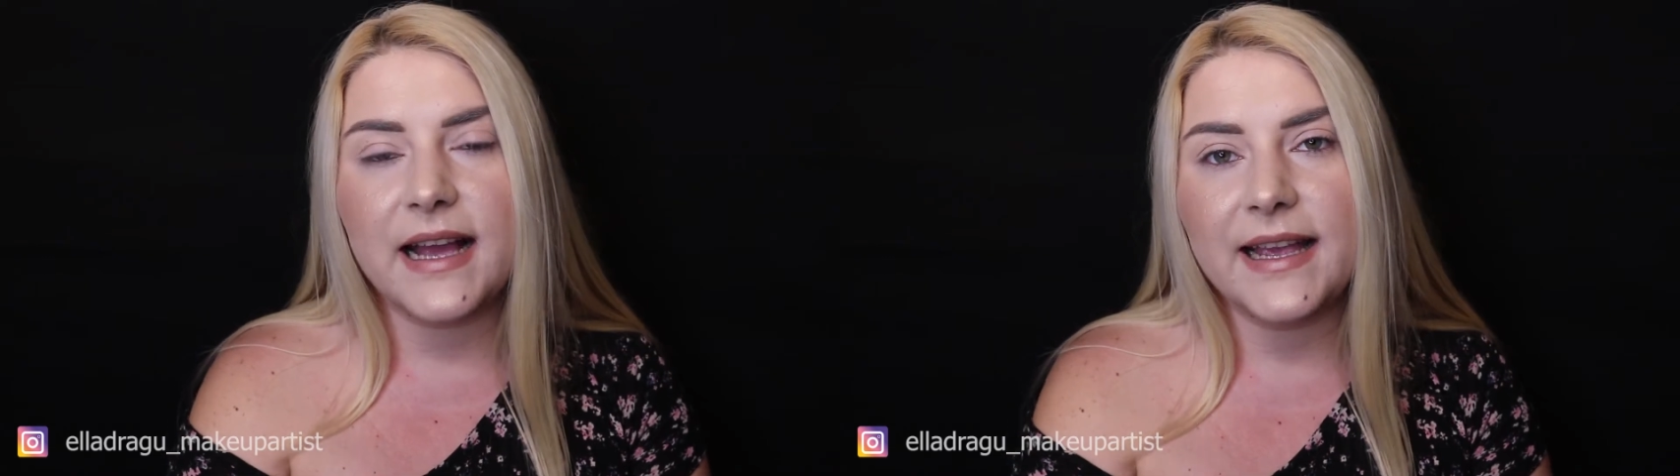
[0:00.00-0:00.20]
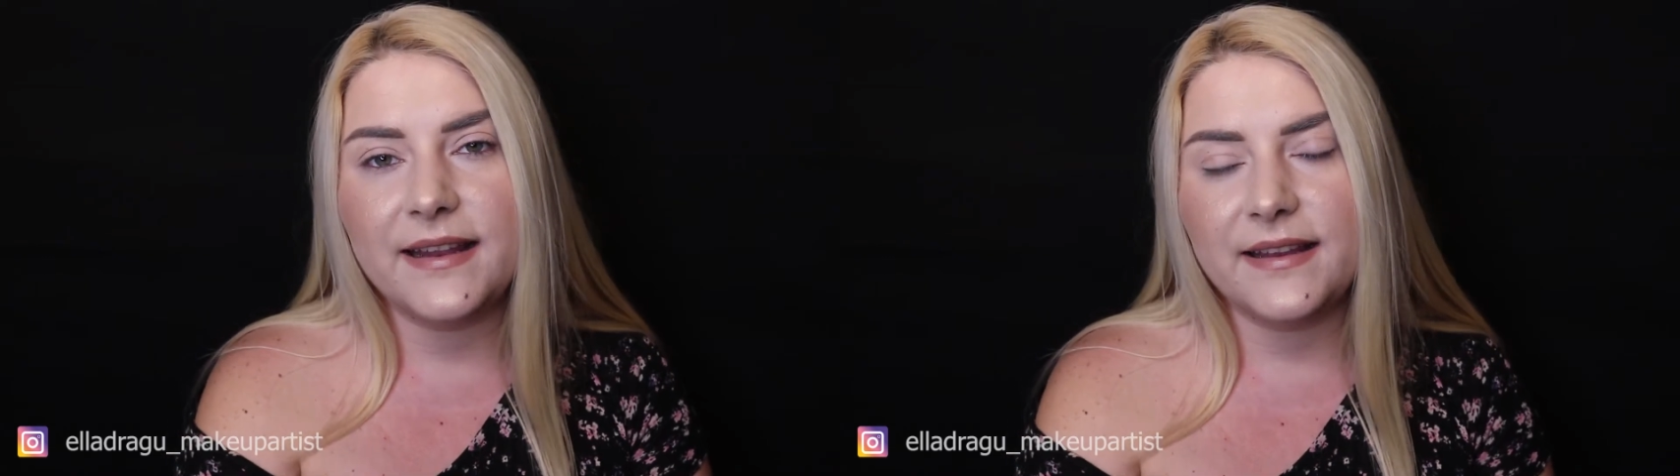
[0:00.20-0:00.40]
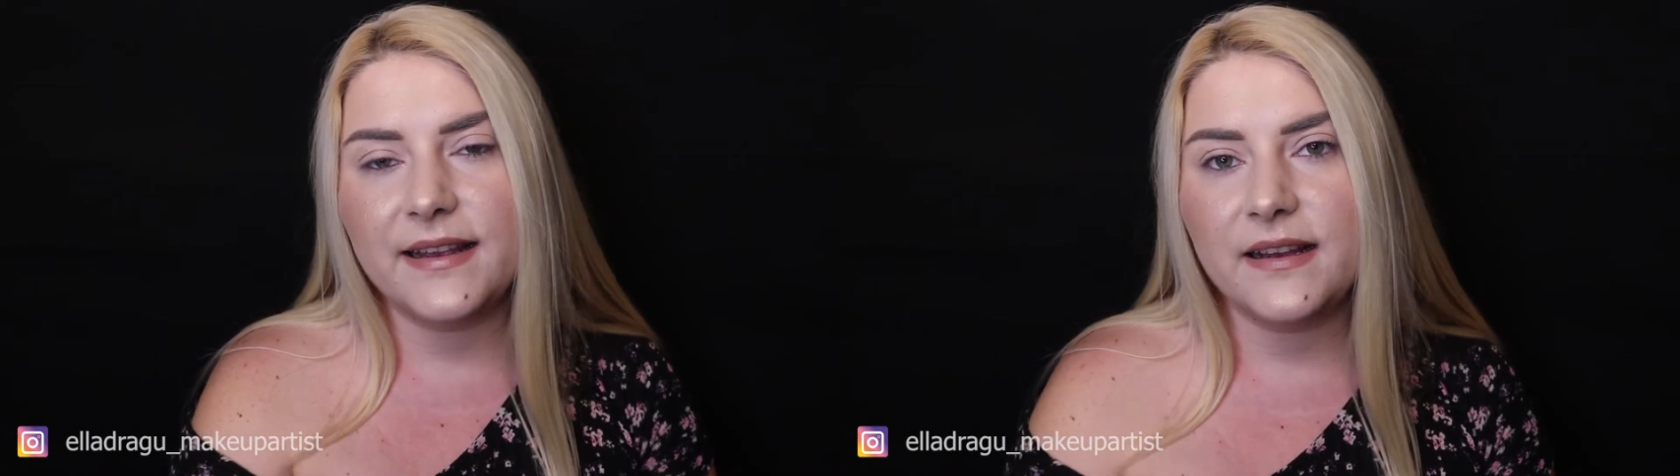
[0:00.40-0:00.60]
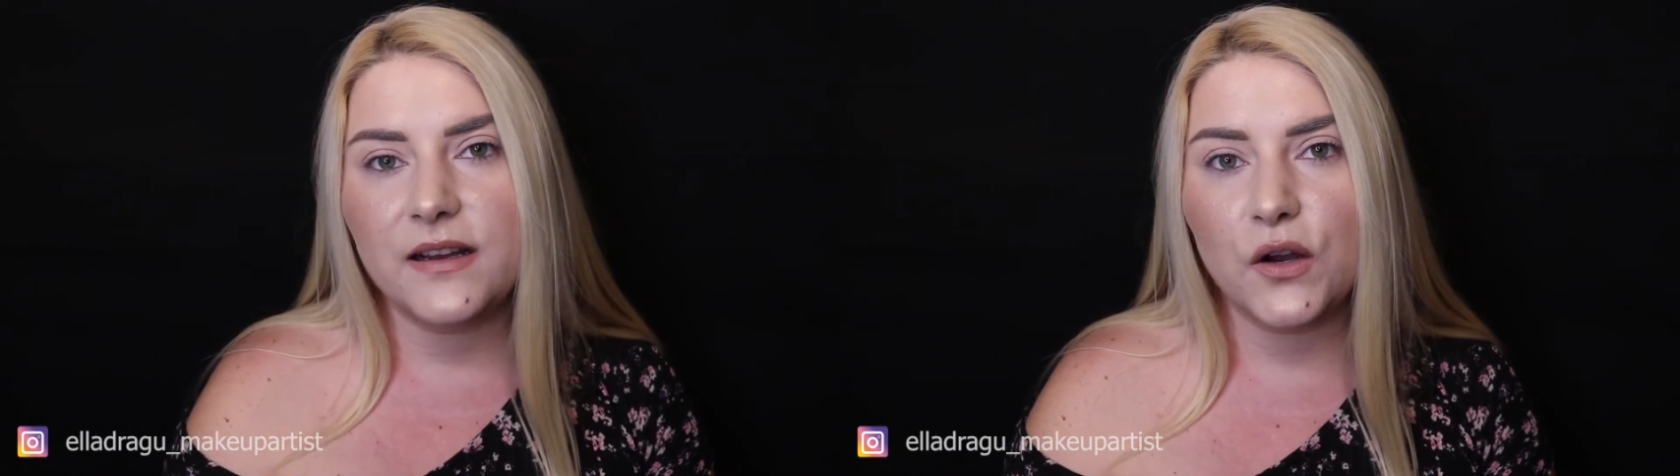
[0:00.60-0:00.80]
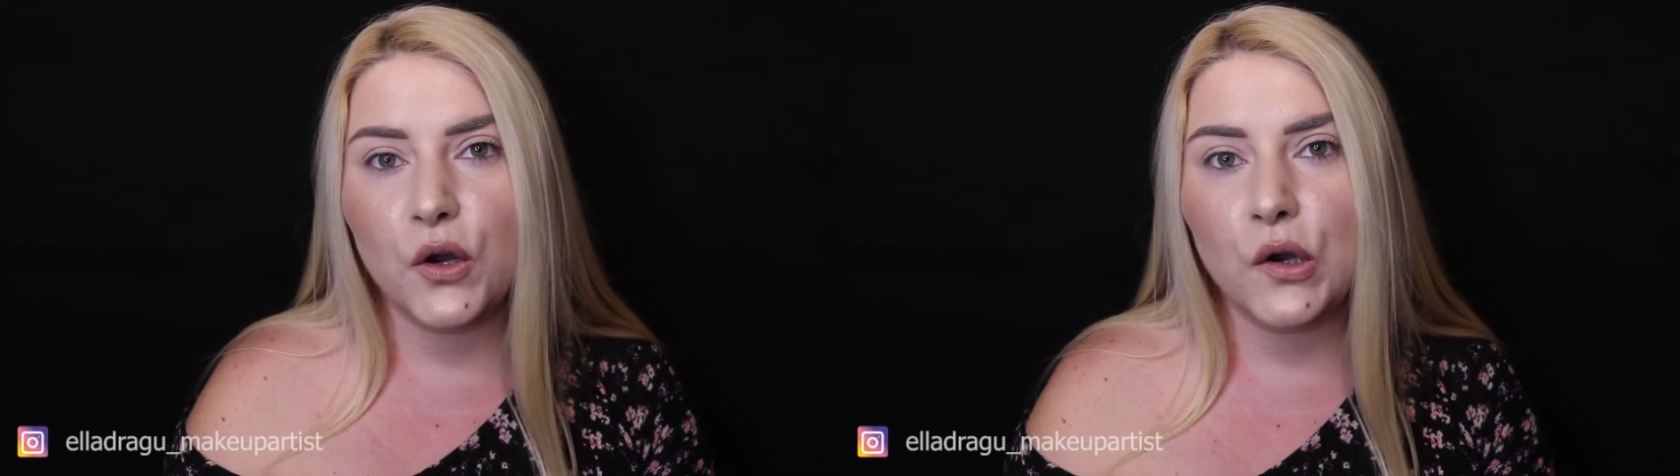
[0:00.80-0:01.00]

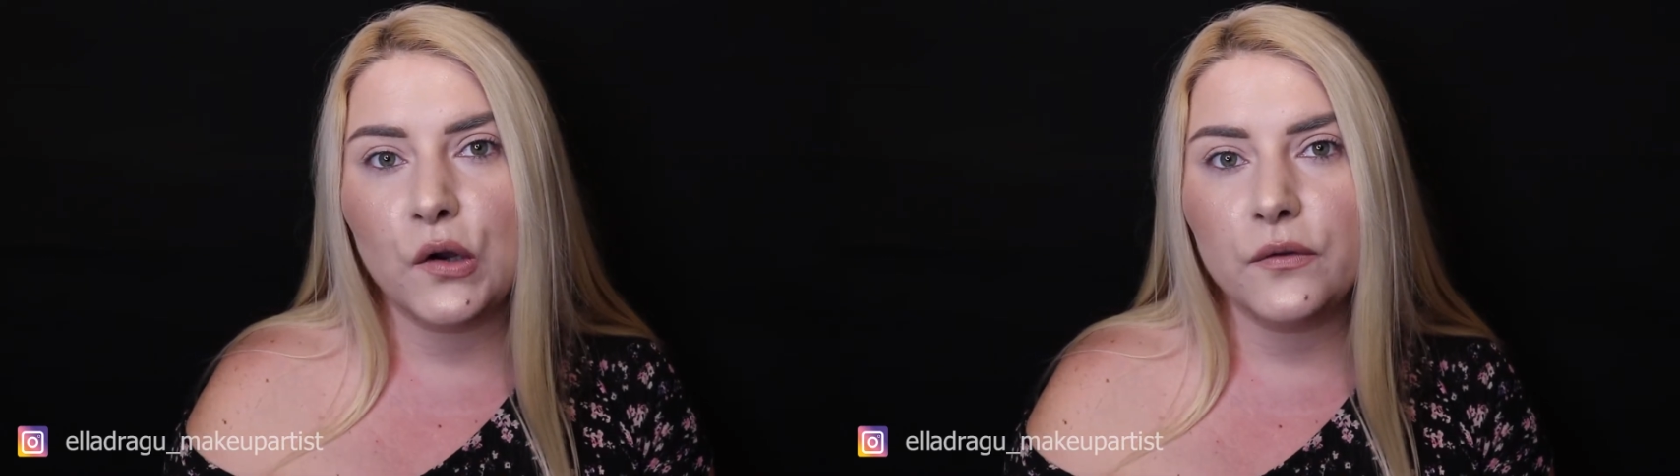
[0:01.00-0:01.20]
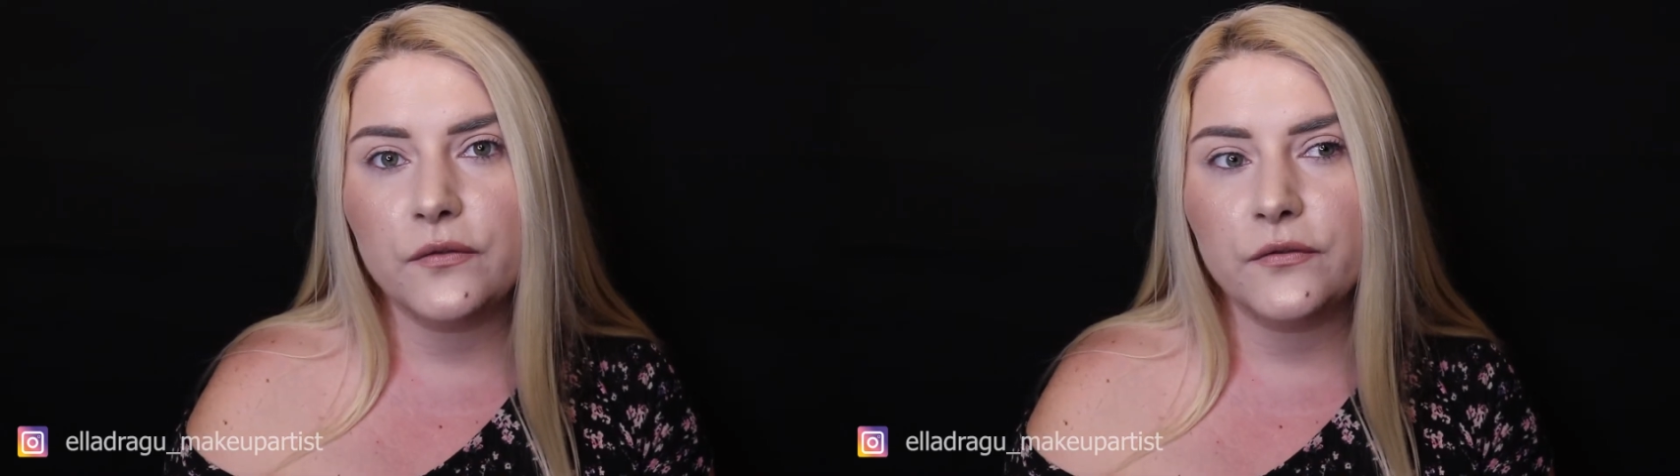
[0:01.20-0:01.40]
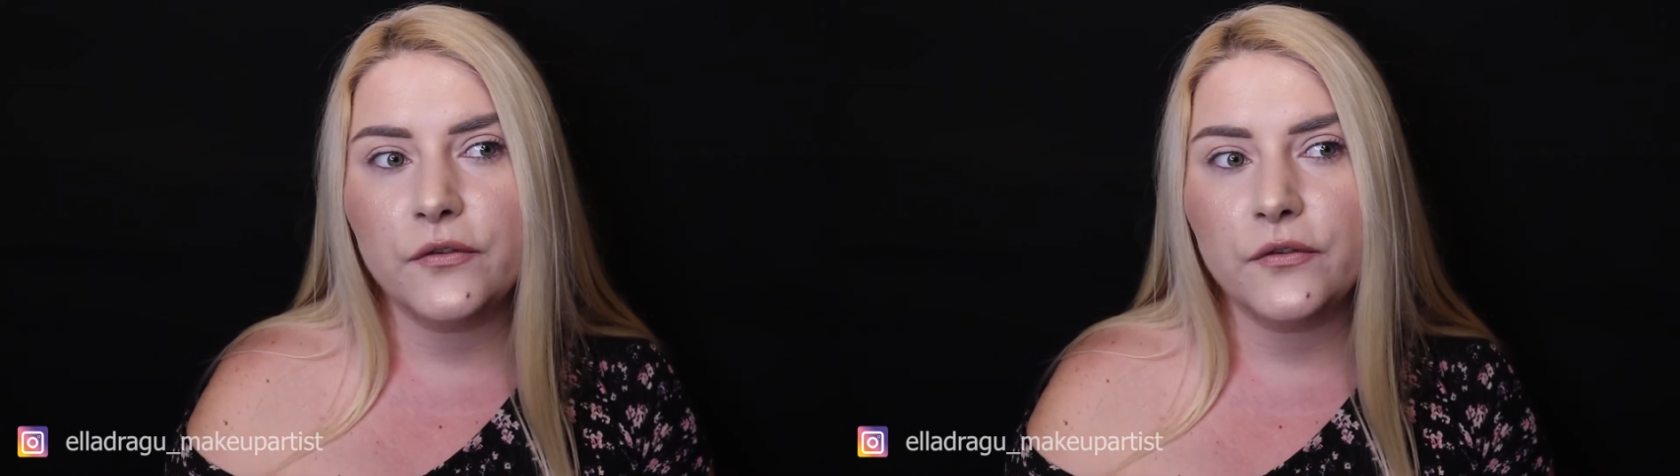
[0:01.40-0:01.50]
idea of